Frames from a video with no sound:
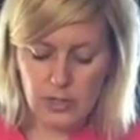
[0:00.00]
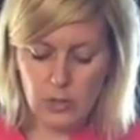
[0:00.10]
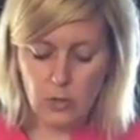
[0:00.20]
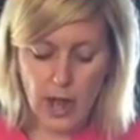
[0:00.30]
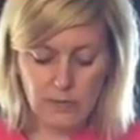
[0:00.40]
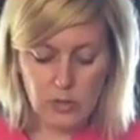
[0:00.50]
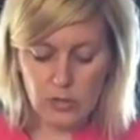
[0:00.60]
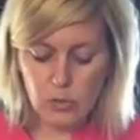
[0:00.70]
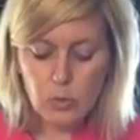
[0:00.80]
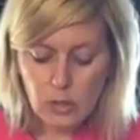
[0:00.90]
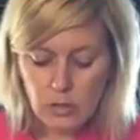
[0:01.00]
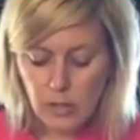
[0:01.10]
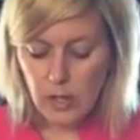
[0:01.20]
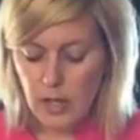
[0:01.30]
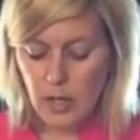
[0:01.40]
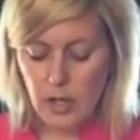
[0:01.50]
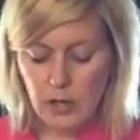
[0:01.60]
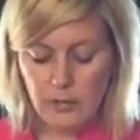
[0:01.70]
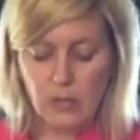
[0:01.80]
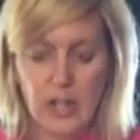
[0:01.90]
So after school,
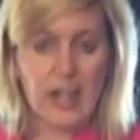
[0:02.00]
if you've got an